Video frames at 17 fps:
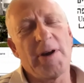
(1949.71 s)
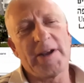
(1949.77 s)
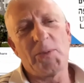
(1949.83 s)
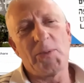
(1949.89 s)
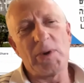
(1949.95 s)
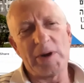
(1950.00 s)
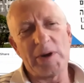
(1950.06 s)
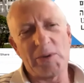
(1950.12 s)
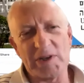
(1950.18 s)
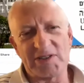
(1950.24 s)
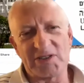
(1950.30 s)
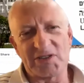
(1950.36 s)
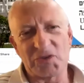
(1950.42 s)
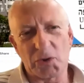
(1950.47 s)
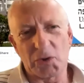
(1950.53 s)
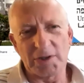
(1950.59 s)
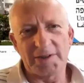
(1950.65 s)
we
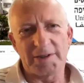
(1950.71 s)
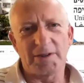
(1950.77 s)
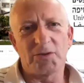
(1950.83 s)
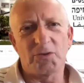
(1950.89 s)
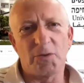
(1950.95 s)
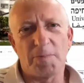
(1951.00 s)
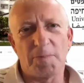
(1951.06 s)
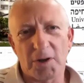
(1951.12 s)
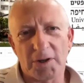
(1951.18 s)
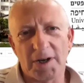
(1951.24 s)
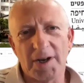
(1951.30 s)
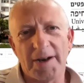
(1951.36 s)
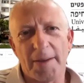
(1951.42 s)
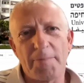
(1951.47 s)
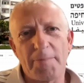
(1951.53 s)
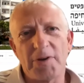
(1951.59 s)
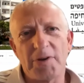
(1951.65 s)
resorted to model
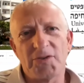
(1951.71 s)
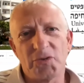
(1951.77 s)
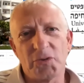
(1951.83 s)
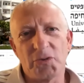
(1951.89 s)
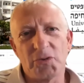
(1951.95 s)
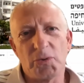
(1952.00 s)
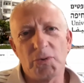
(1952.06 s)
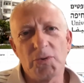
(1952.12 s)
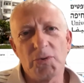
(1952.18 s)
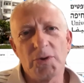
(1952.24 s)
number 2